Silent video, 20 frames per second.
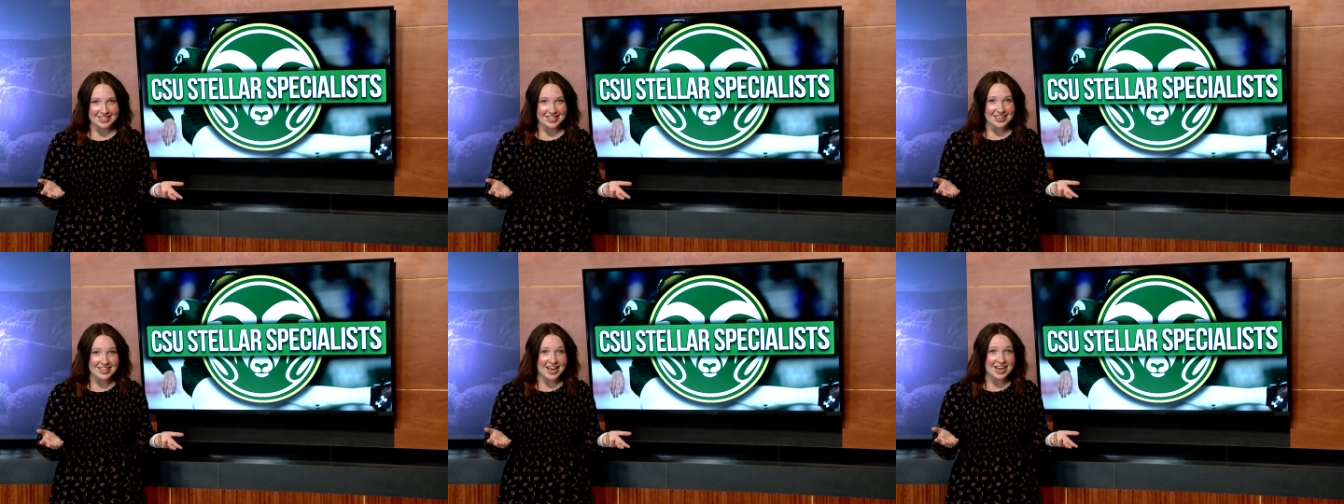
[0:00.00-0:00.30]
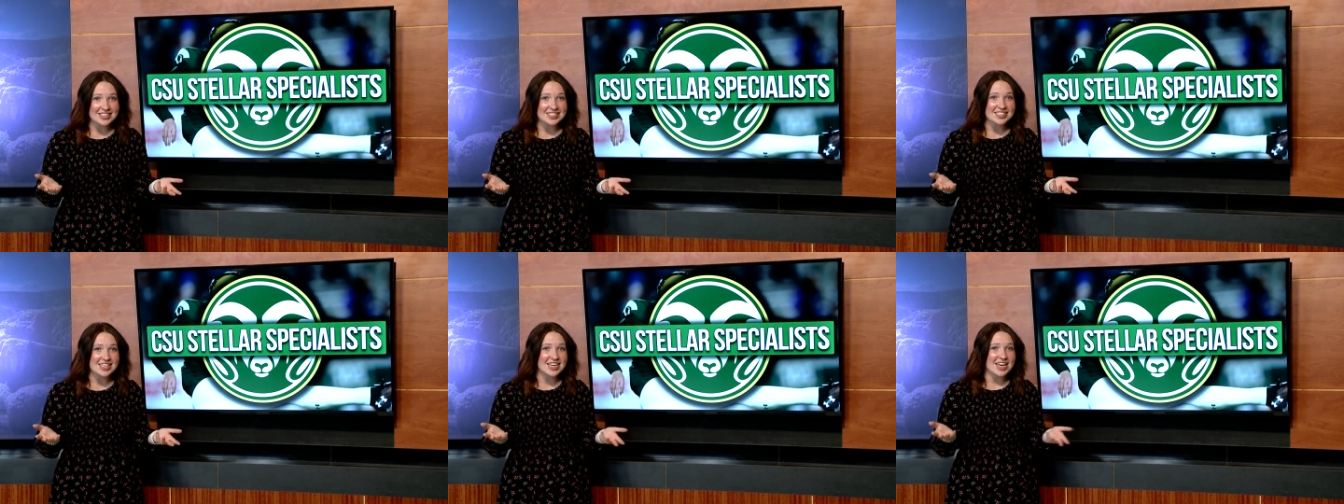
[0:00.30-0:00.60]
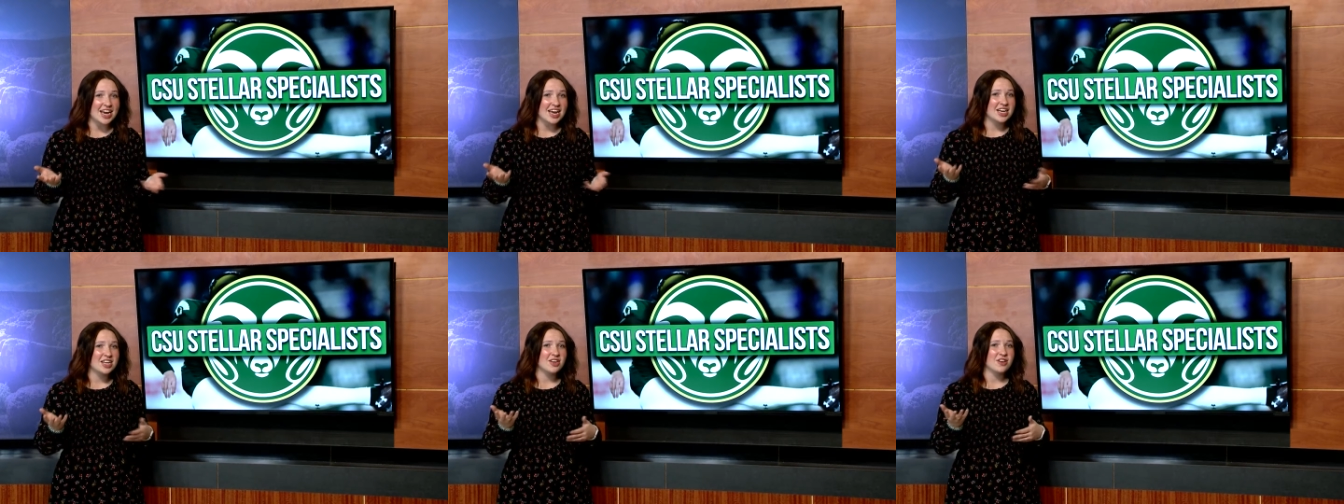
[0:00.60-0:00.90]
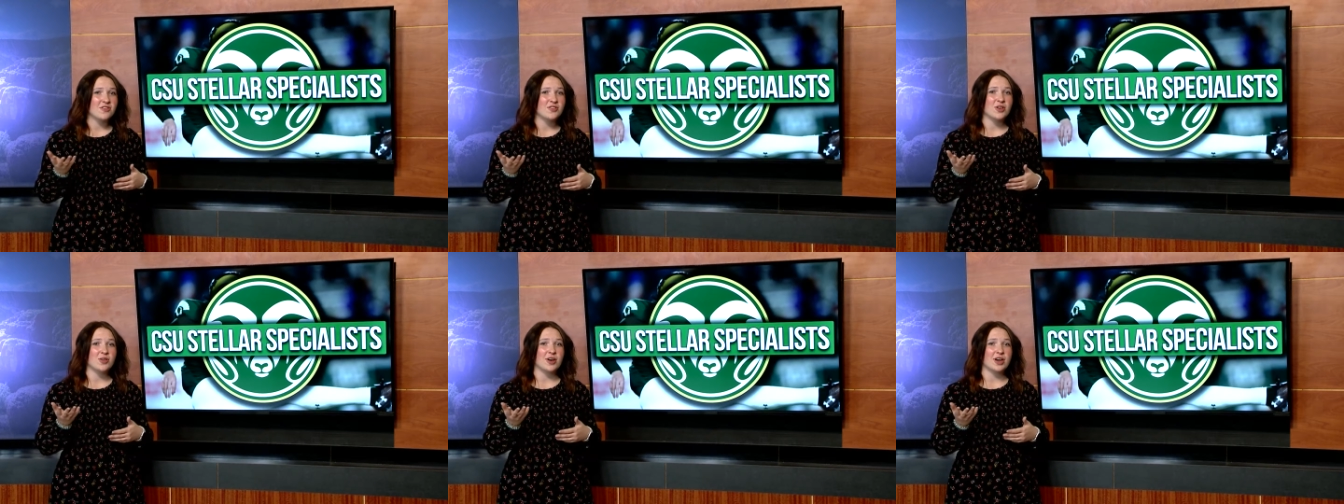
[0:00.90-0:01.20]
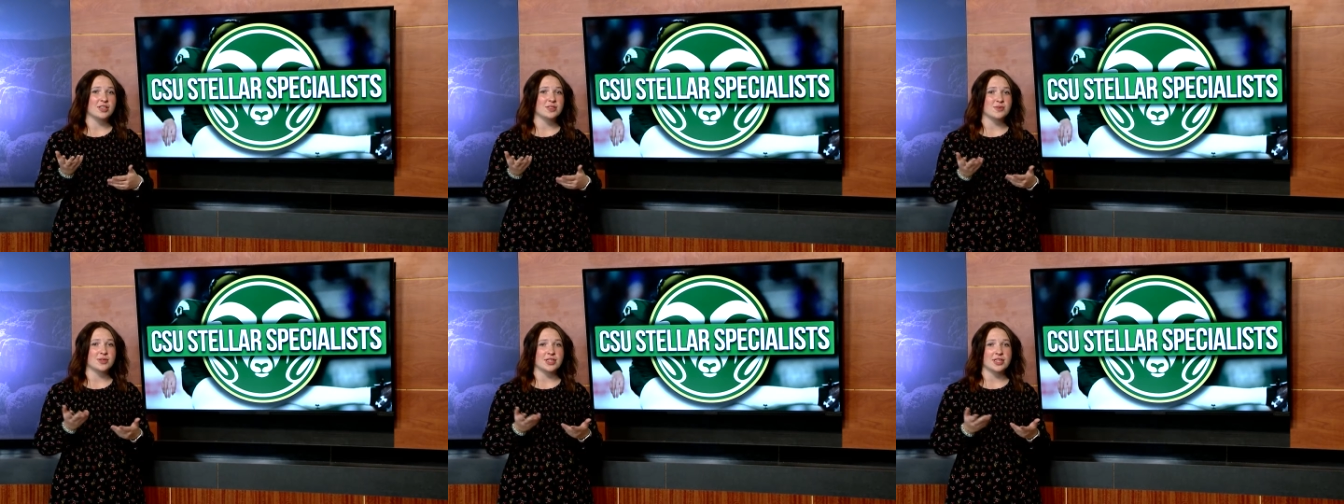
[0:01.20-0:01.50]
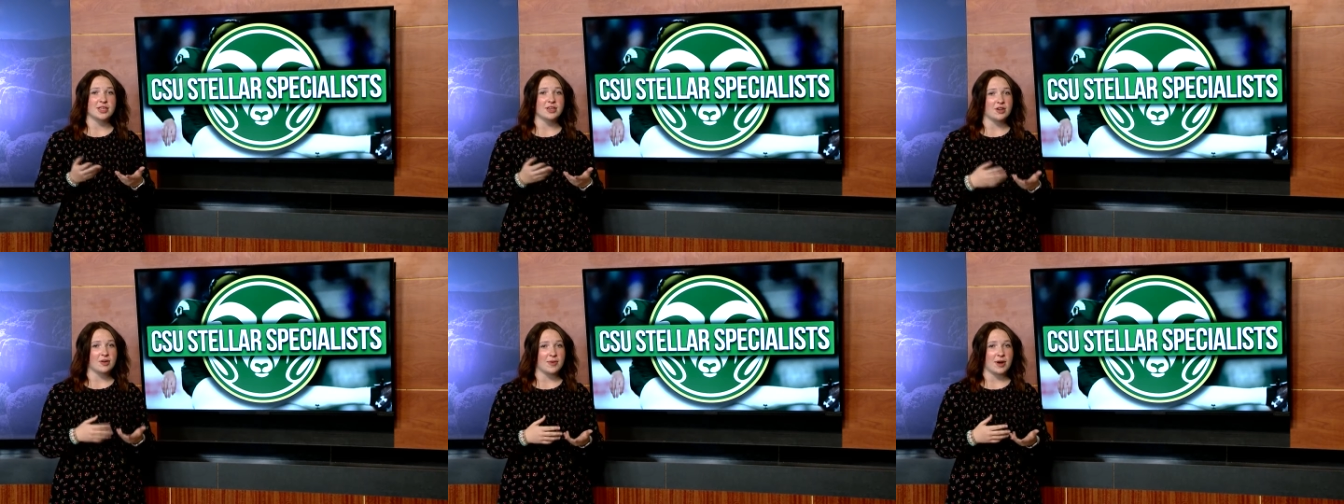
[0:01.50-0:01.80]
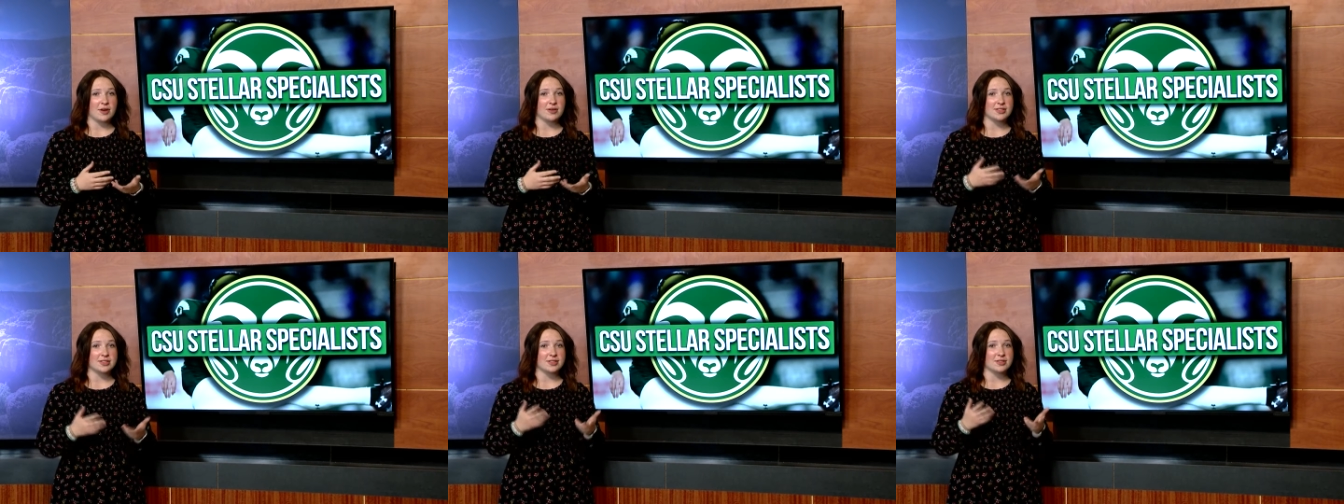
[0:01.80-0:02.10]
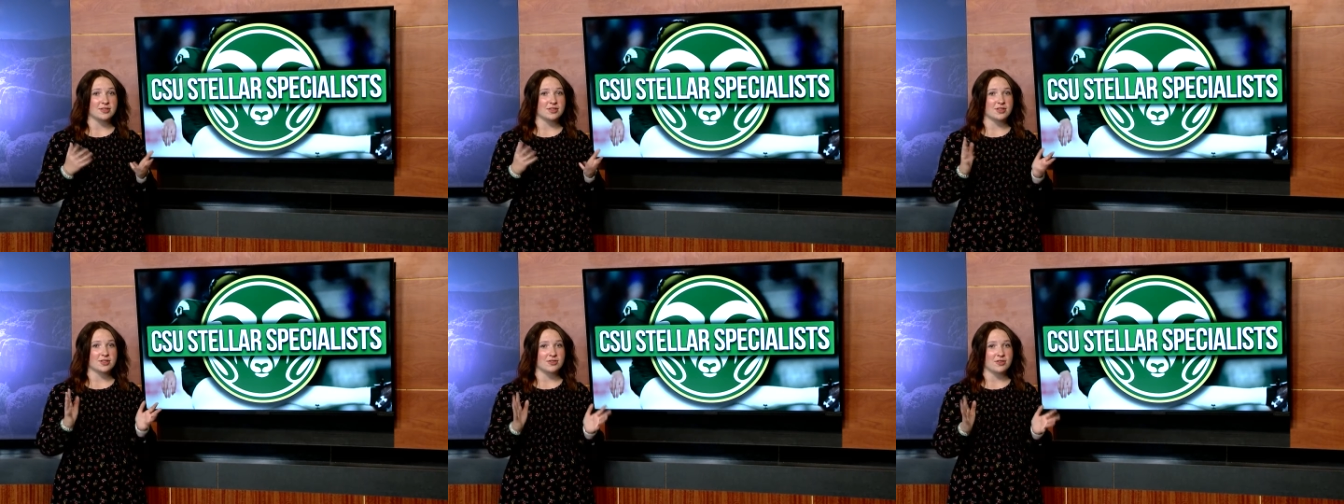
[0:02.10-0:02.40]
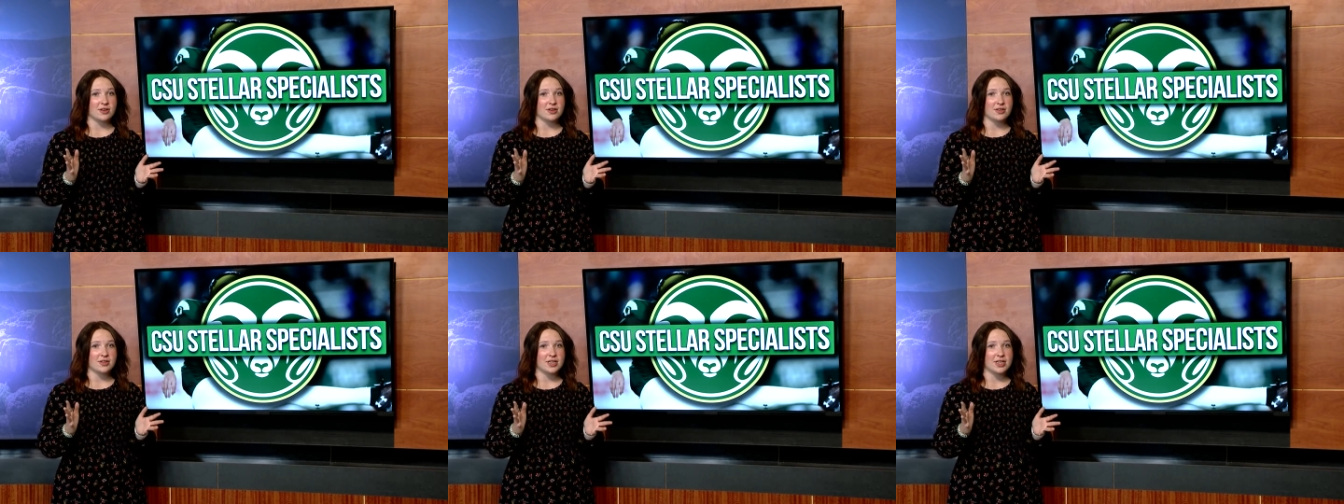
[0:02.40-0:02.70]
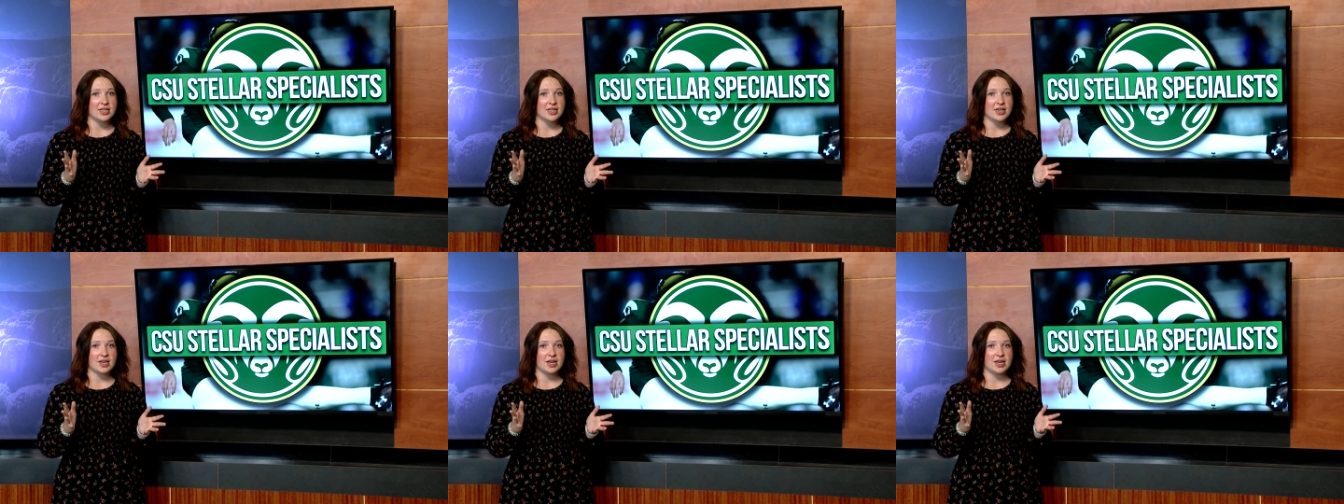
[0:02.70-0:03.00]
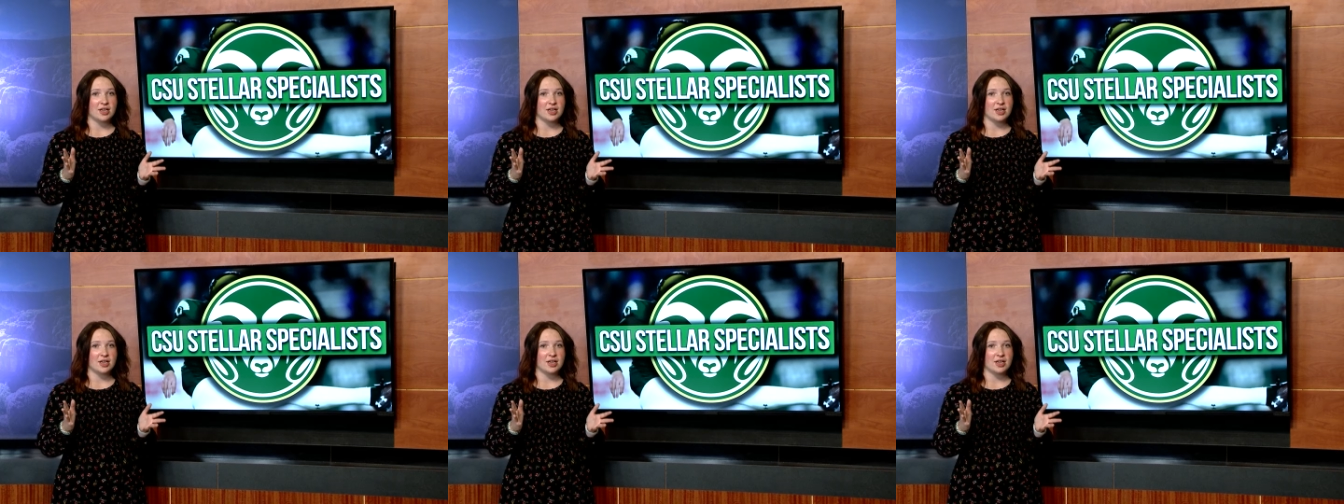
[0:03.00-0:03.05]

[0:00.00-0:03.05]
The last thing any of you guys wanna hear about is our struggling